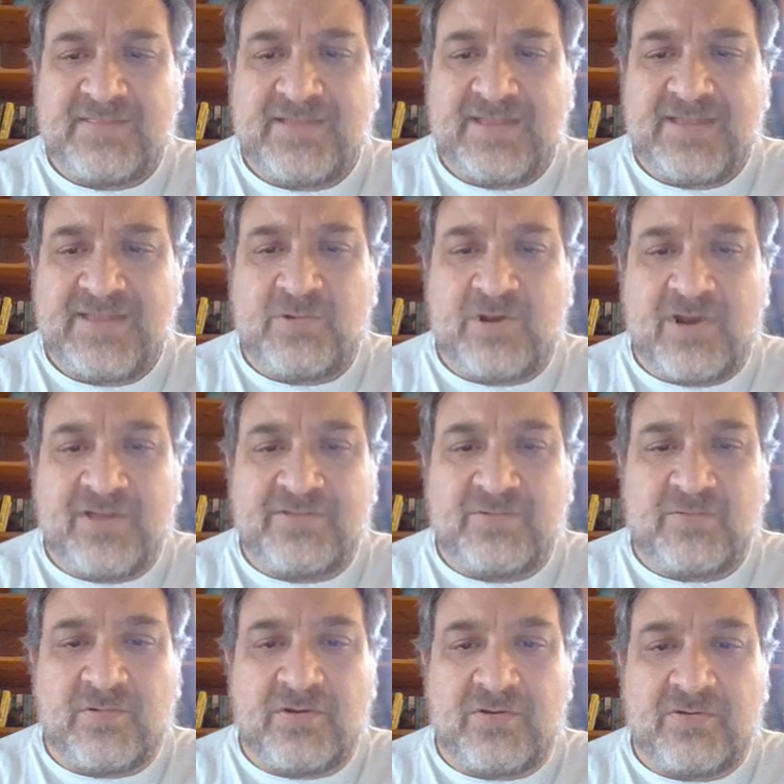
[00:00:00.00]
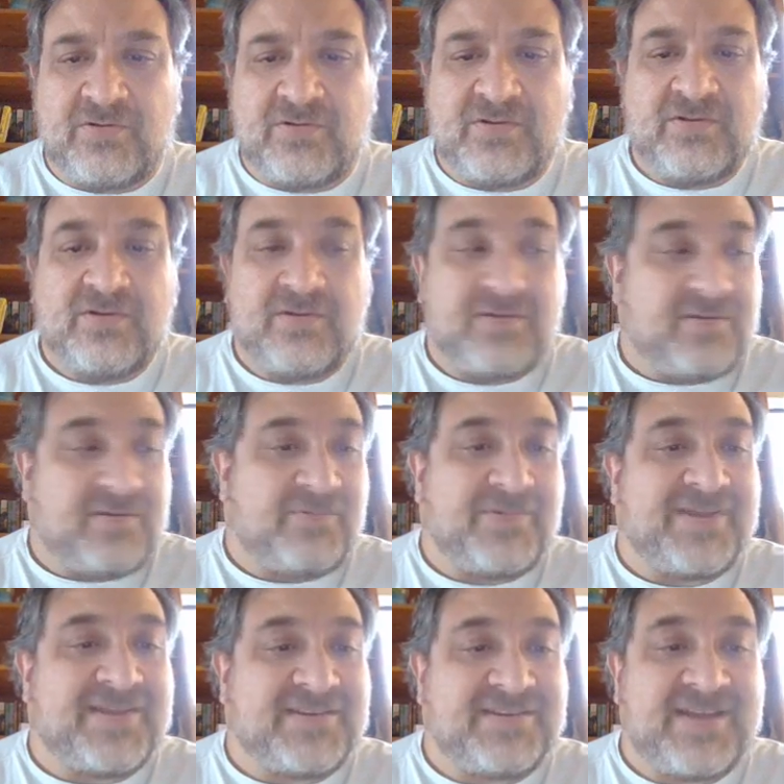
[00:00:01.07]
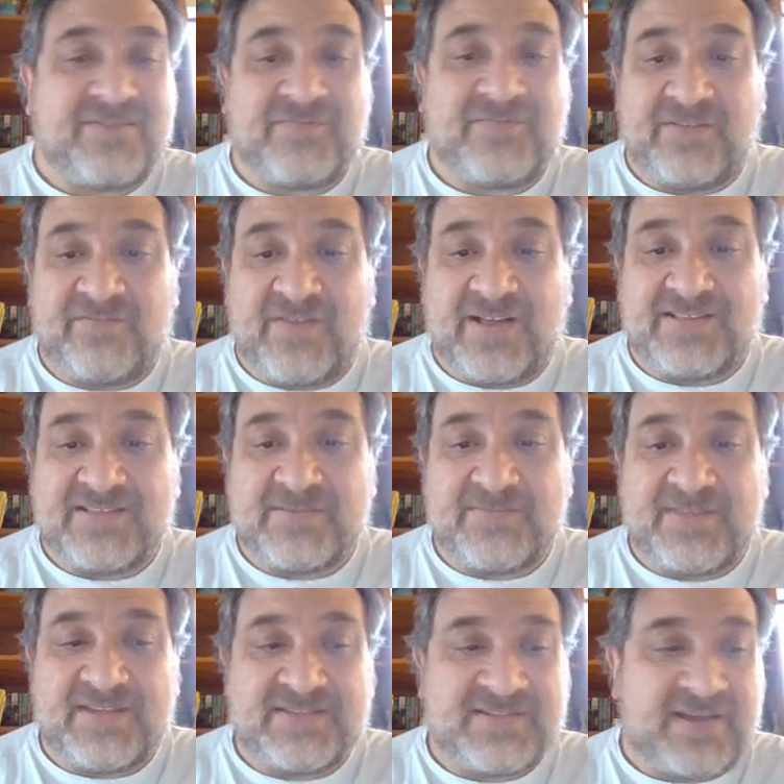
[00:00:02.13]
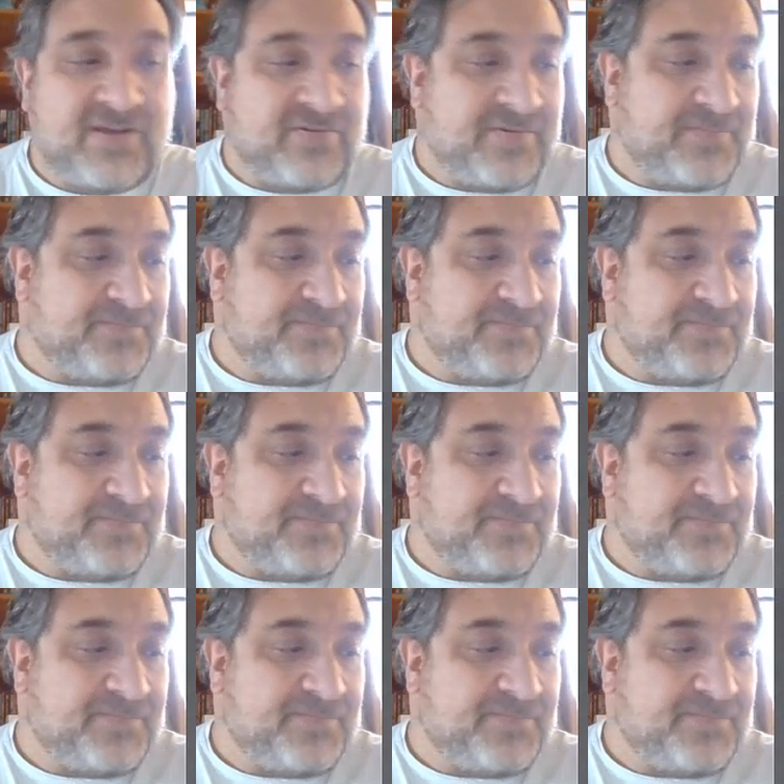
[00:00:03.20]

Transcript: Now that we're on the road, we can definitely find some things out.